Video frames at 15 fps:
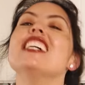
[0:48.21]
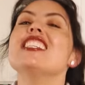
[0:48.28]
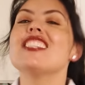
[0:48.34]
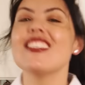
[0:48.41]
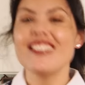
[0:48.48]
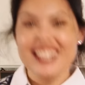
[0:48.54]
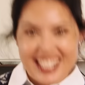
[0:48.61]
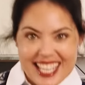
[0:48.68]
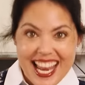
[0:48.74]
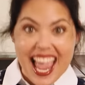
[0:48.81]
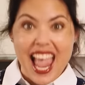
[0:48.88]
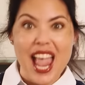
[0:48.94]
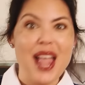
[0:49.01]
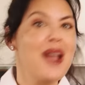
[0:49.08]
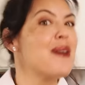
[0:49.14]
So
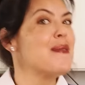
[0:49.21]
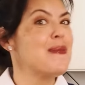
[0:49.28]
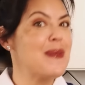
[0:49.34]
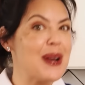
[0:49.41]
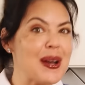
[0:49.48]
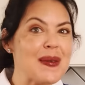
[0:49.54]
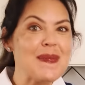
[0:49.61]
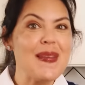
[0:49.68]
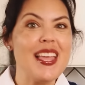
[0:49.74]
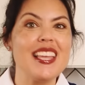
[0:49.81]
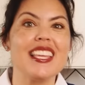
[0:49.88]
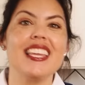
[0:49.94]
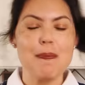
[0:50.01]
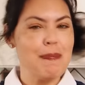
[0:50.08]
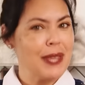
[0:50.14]
today we're
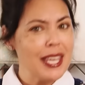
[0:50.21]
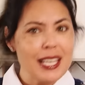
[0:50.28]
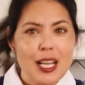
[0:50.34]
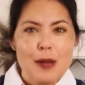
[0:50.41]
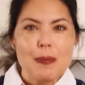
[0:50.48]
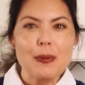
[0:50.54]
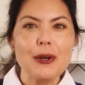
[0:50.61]
making peanut